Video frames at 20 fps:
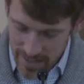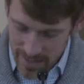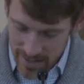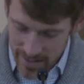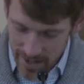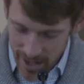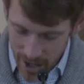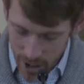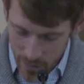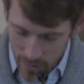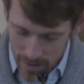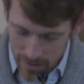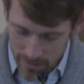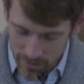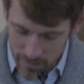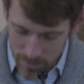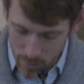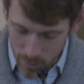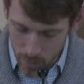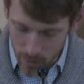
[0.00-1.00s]
Now,
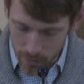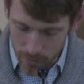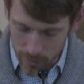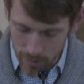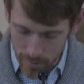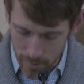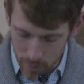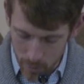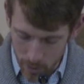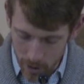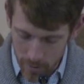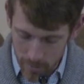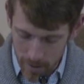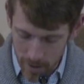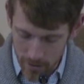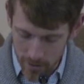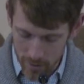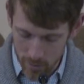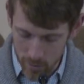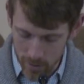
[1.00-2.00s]
even more, the report
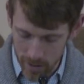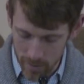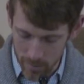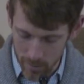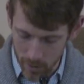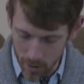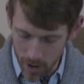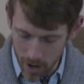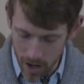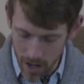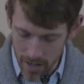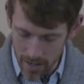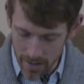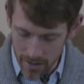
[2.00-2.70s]
about him went abroad,